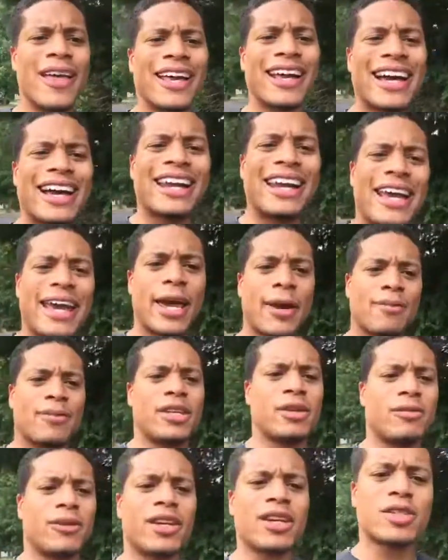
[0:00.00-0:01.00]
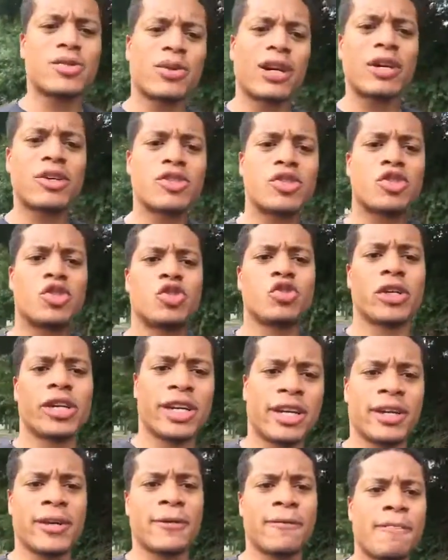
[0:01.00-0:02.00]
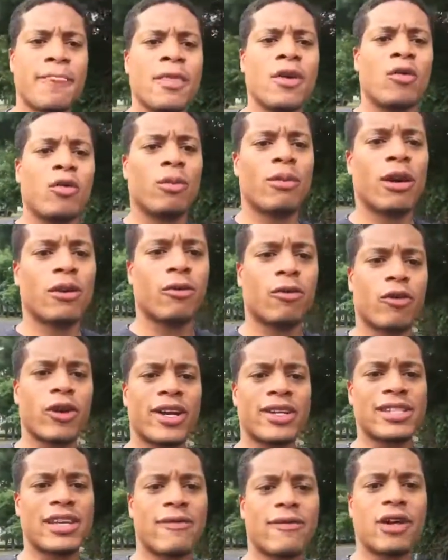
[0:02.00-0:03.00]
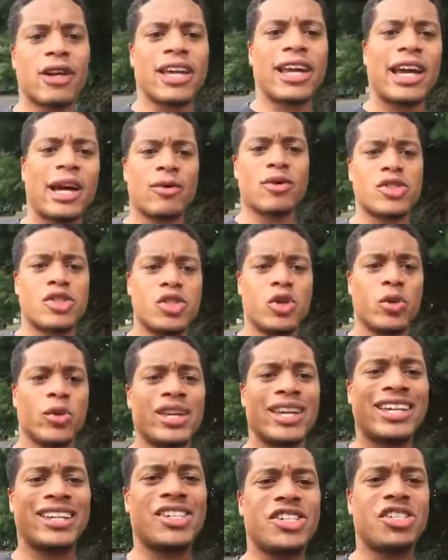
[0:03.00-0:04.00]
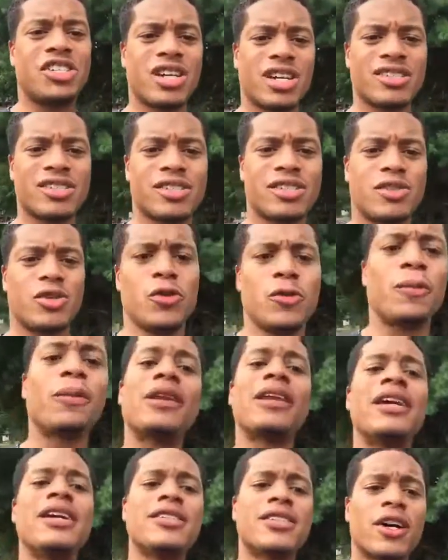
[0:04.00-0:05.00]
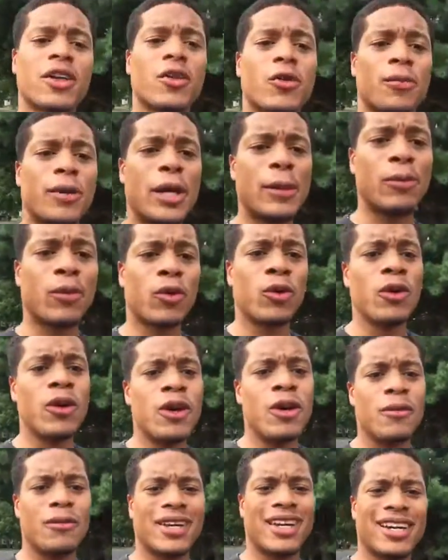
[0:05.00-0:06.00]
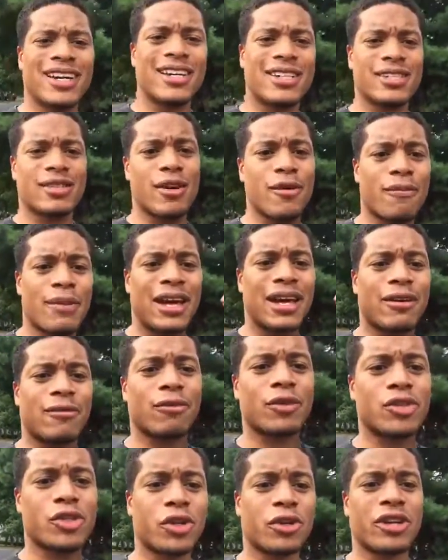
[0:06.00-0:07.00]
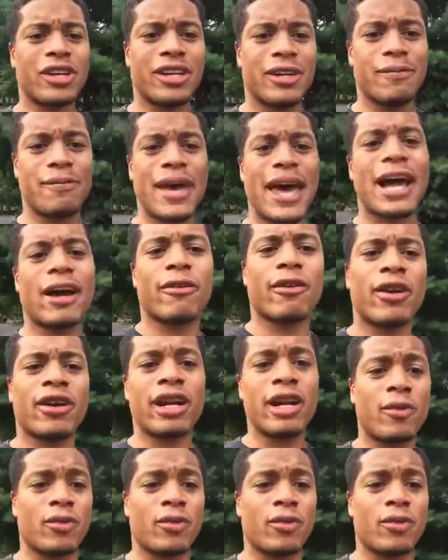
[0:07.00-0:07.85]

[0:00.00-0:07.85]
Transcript: Kind of empty, because when I was drinking with my friends, I felt like I was doing it just to please other people because of my fraternity background.